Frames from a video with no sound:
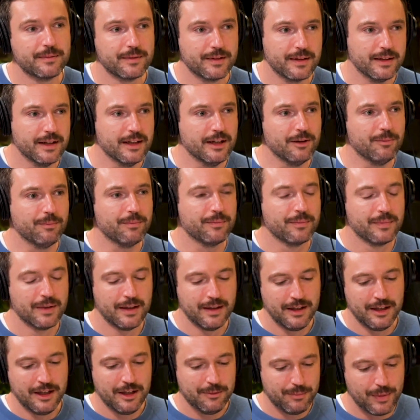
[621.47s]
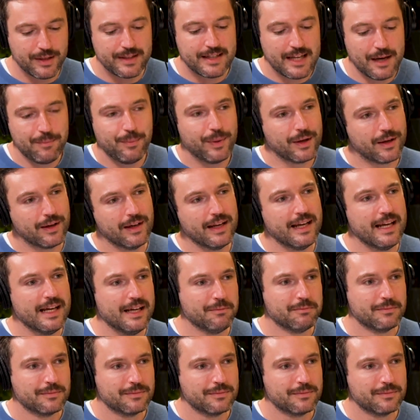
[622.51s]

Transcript: But typically